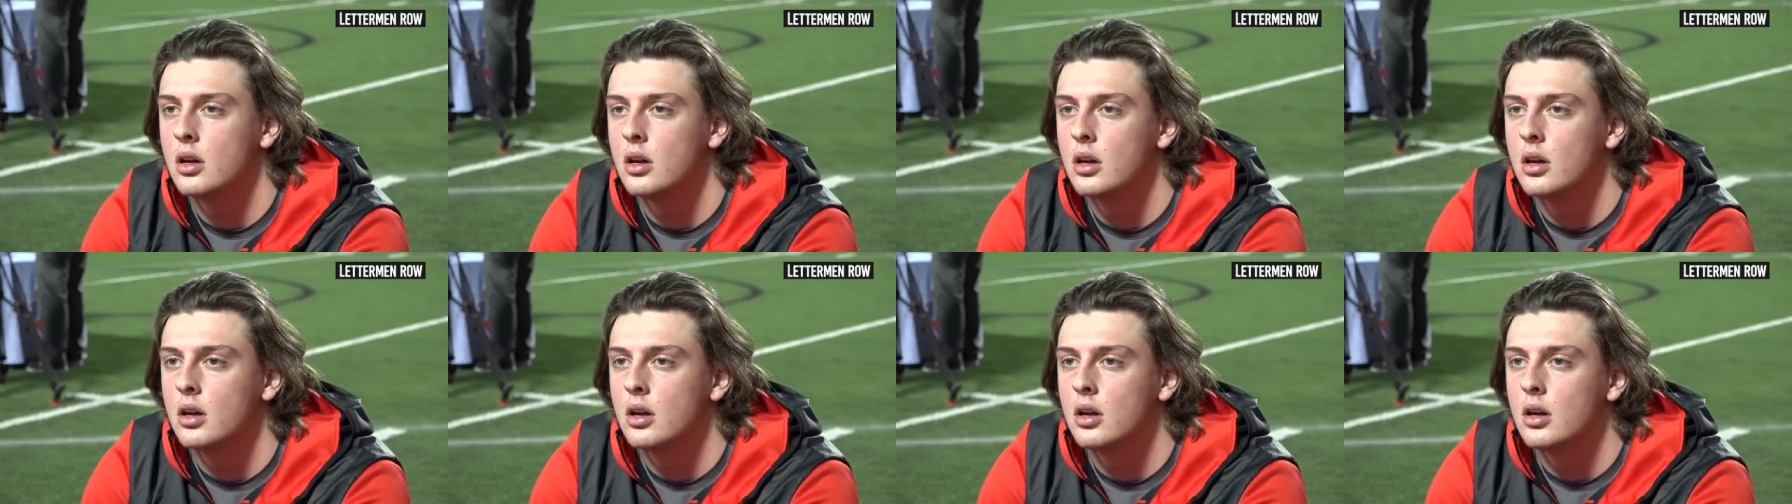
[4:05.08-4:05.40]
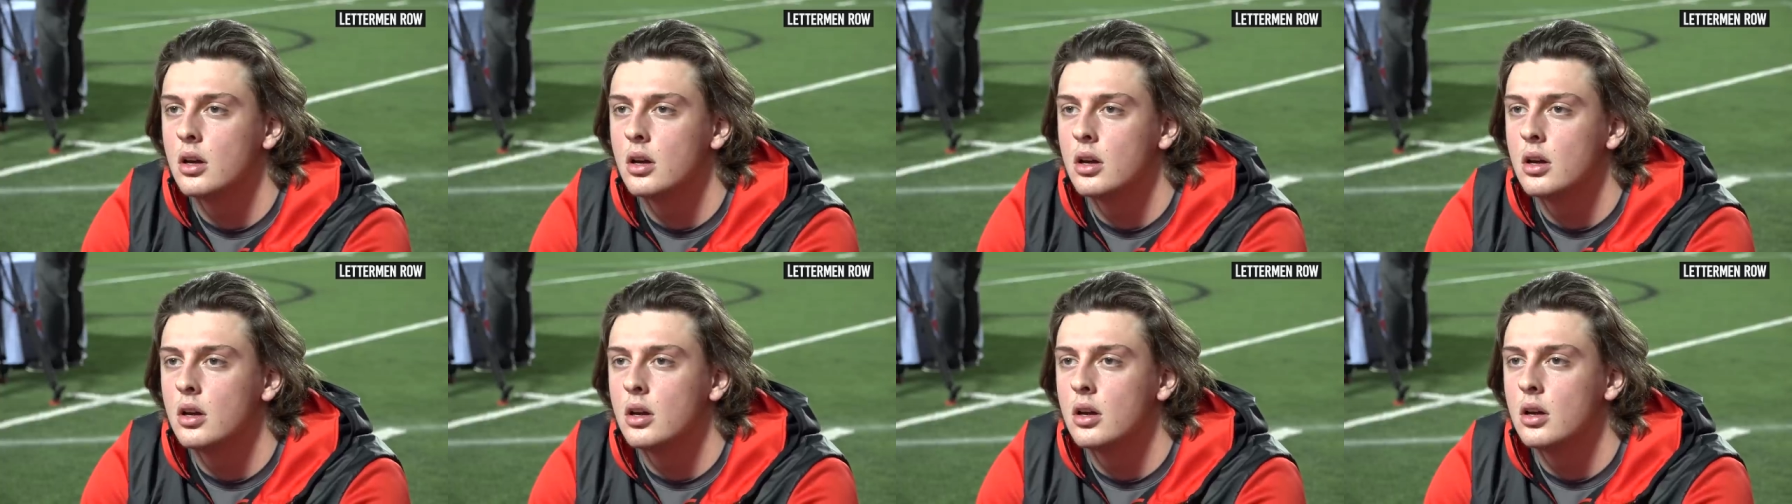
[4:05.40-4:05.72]
that
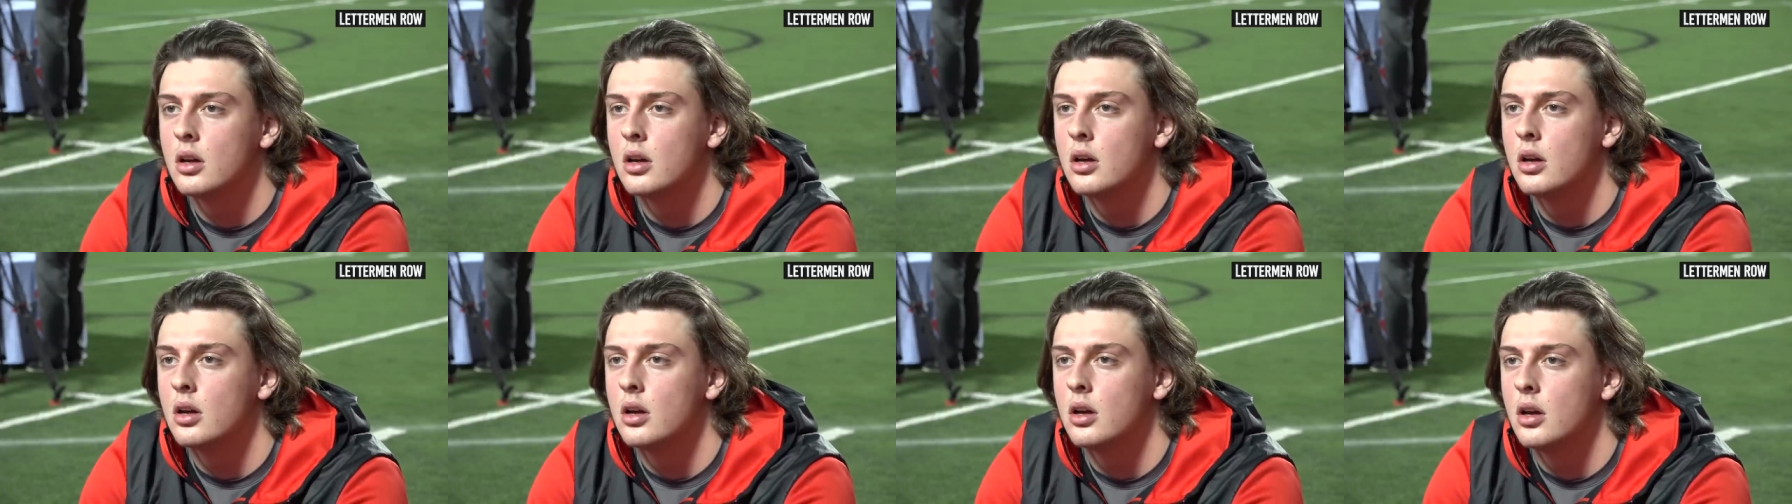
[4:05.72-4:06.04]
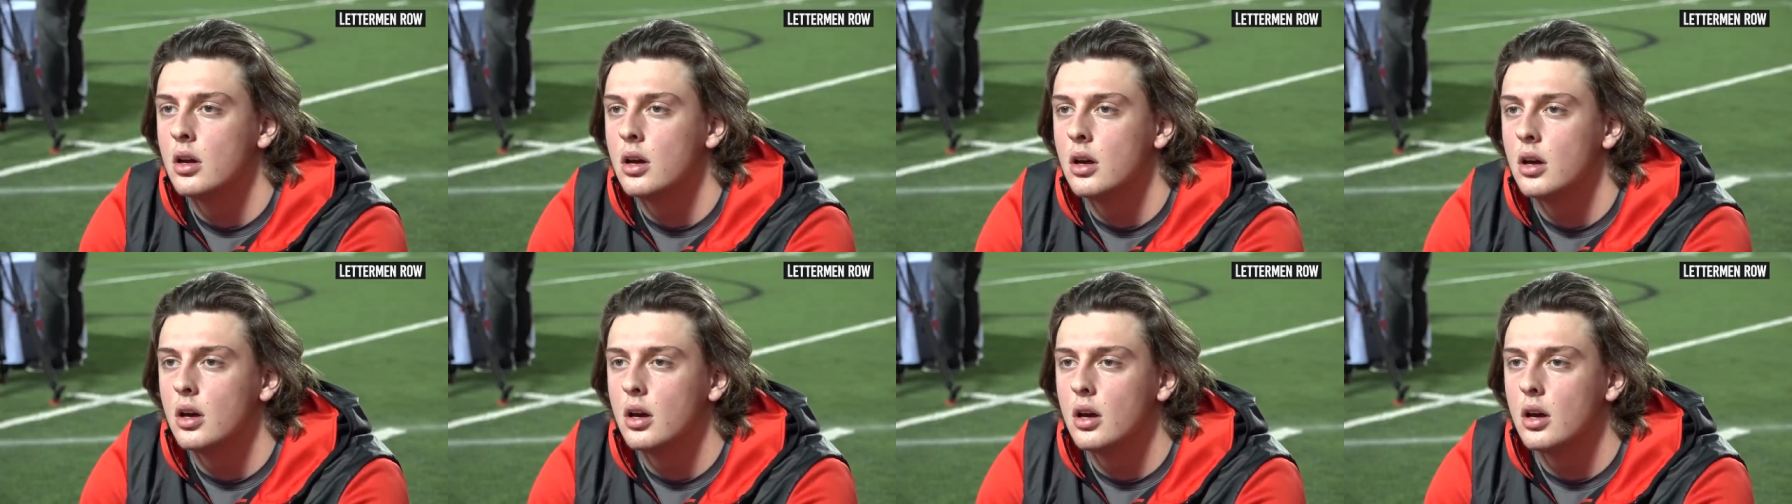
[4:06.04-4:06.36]
stood out to
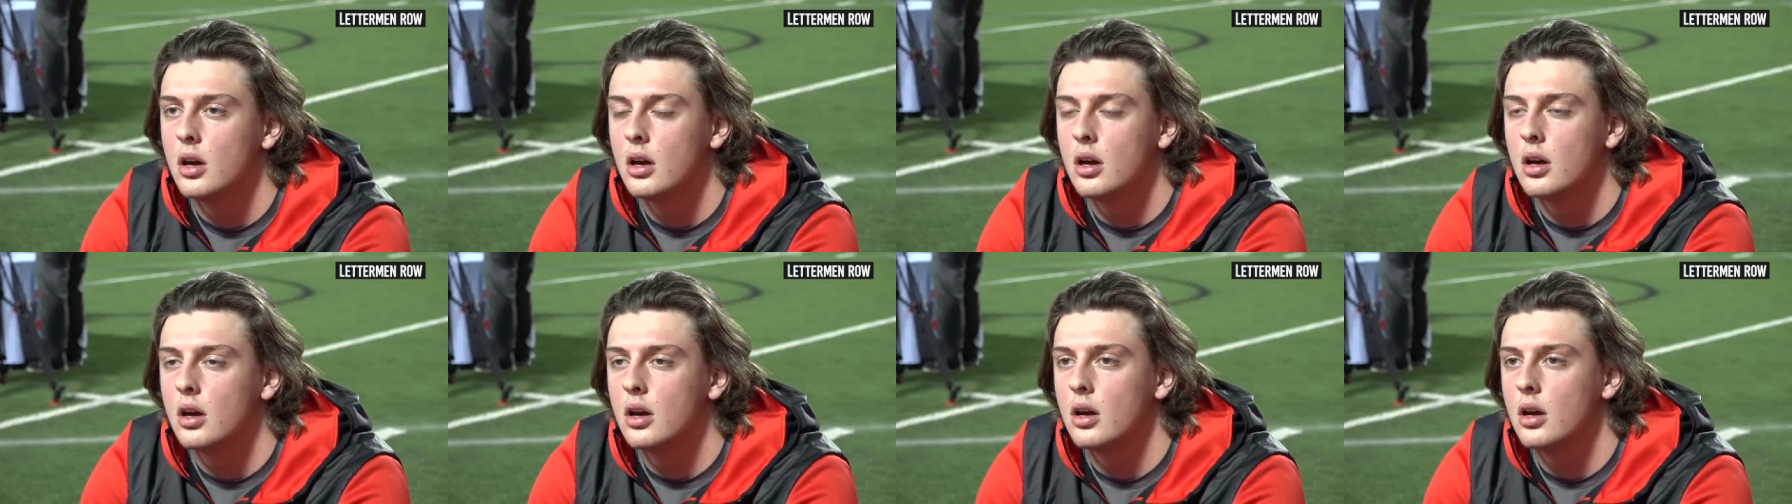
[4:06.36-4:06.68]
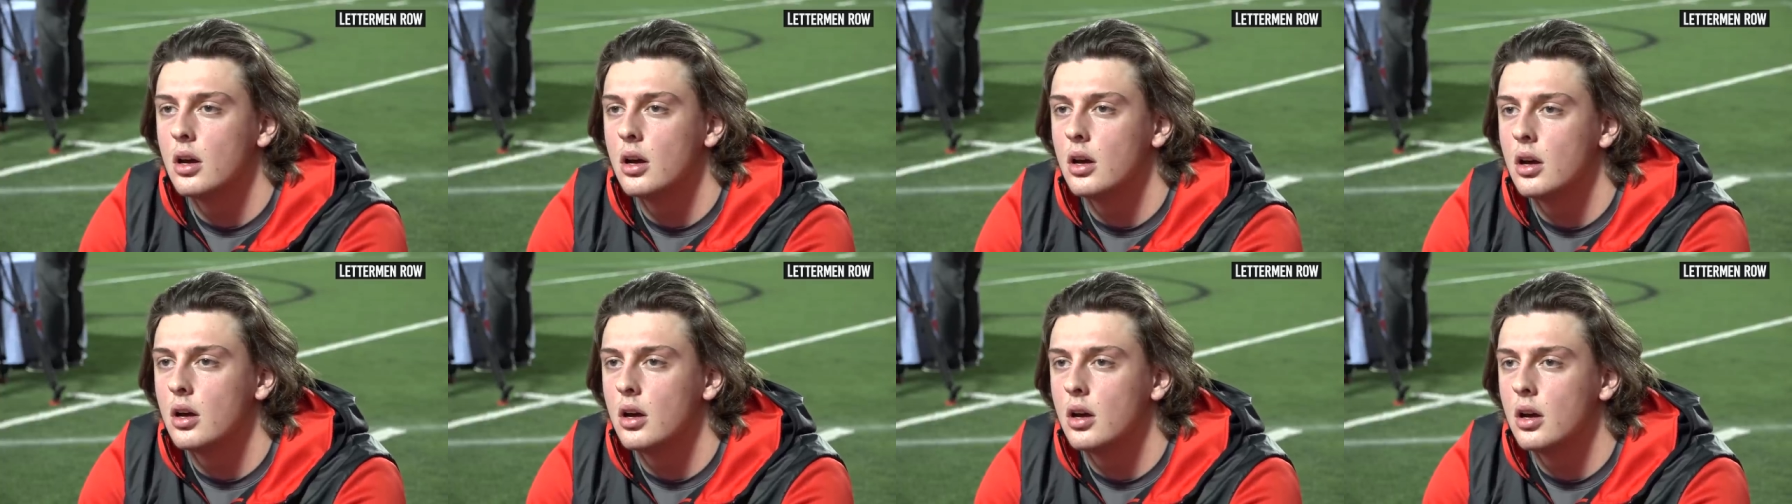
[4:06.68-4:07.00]
you about
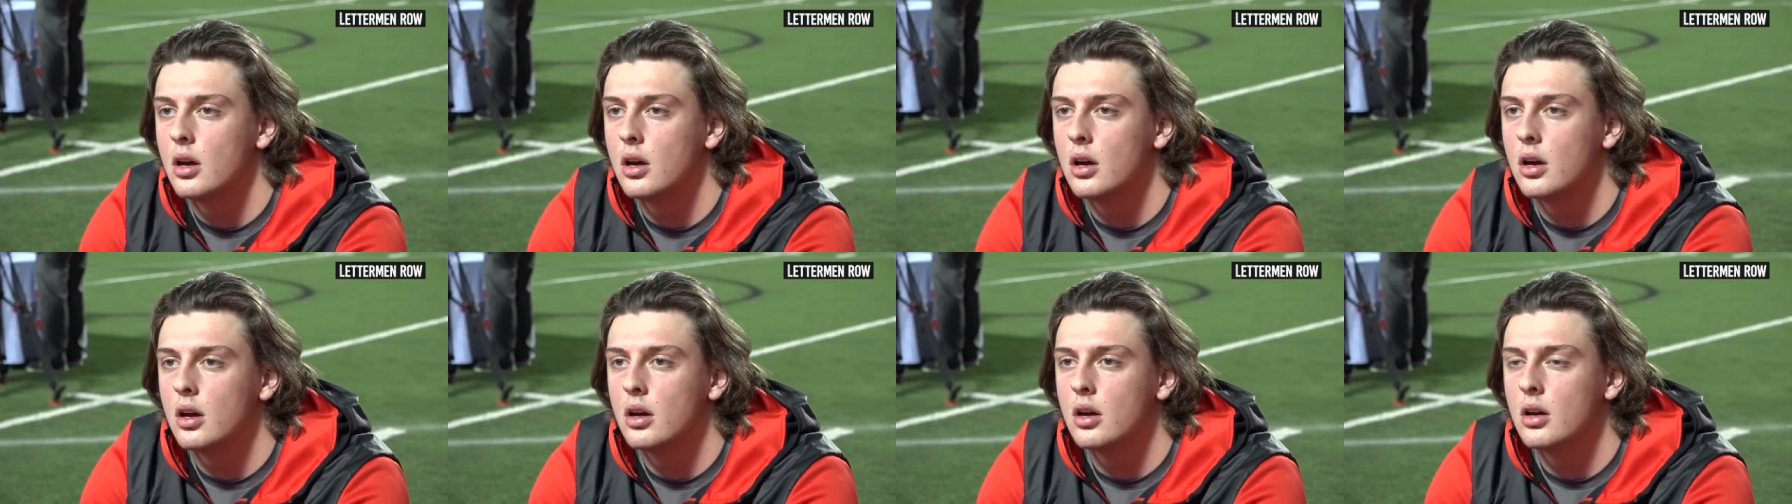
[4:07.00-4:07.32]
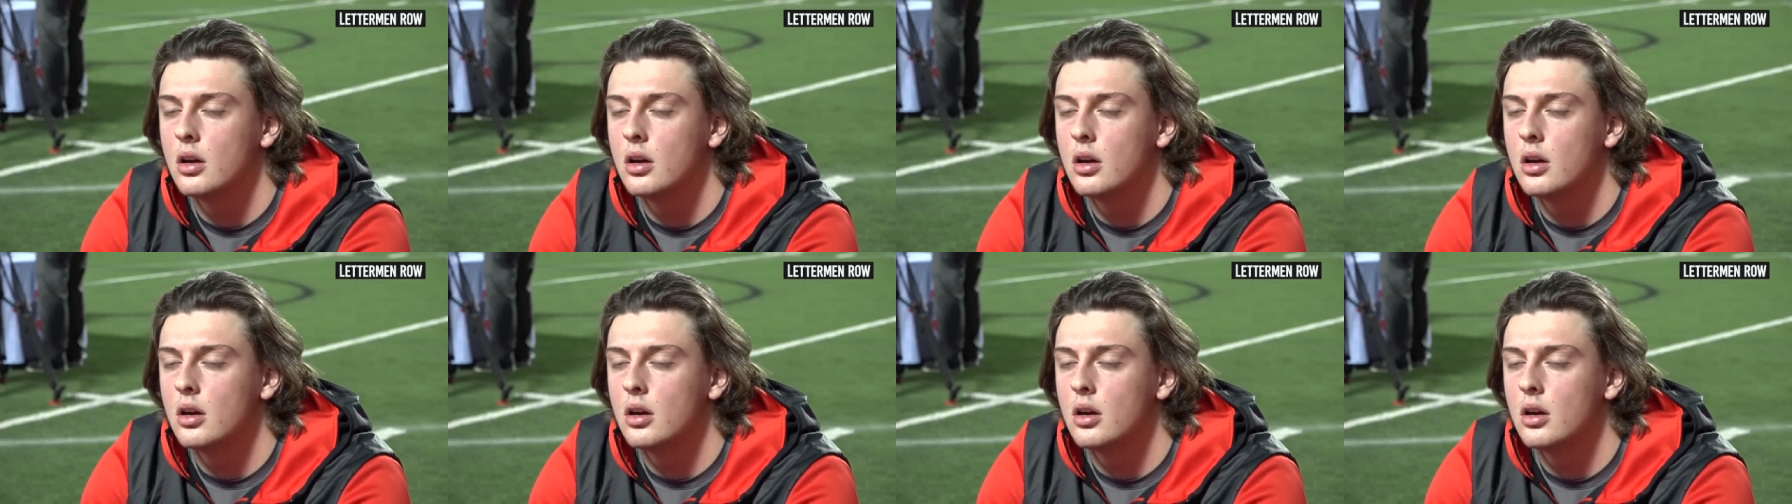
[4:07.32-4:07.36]
either the,